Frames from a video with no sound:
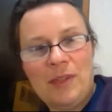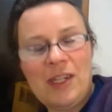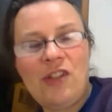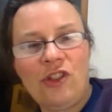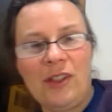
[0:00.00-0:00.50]

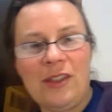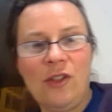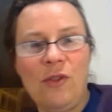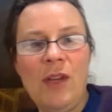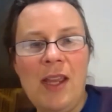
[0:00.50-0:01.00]
teaching.
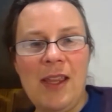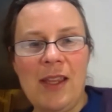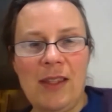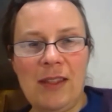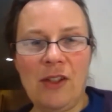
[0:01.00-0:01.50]
So
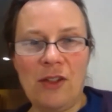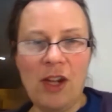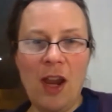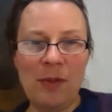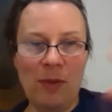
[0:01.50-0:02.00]
there are
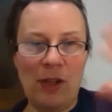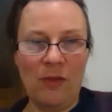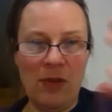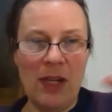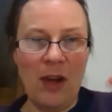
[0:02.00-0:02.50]
times when you're
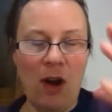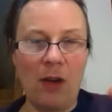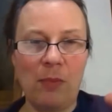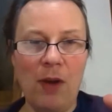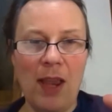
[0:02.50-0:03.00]
really
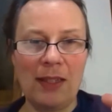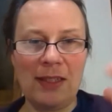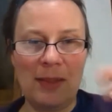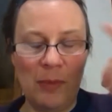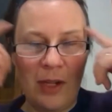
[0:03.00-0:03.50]
hard
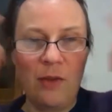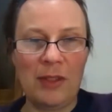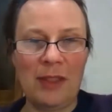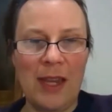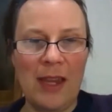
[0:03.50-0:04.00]
pressed, but I
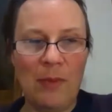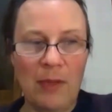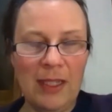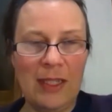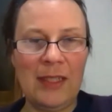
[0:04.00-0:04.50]
always say, well,